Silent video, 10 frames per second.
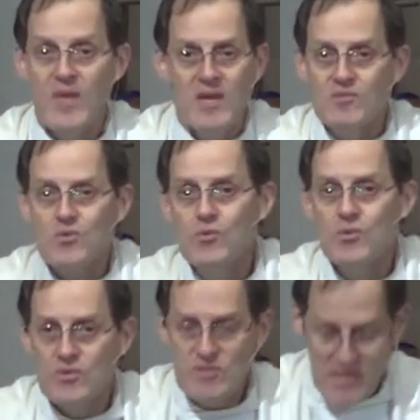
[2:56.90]

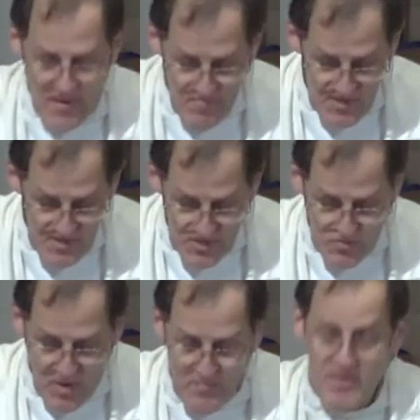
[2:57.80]
Schools have been
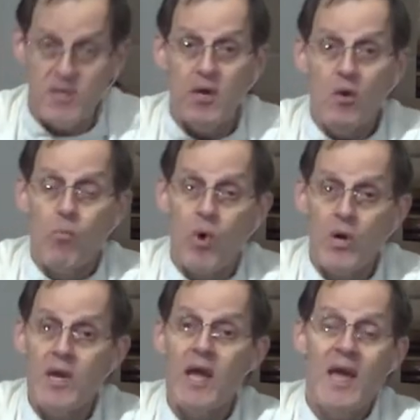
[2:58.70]
disrupted.
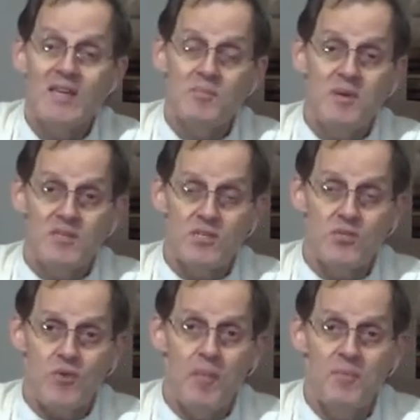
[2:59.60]
Work has been
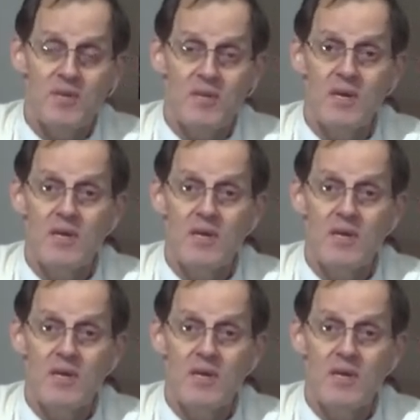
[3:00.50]
disrupted.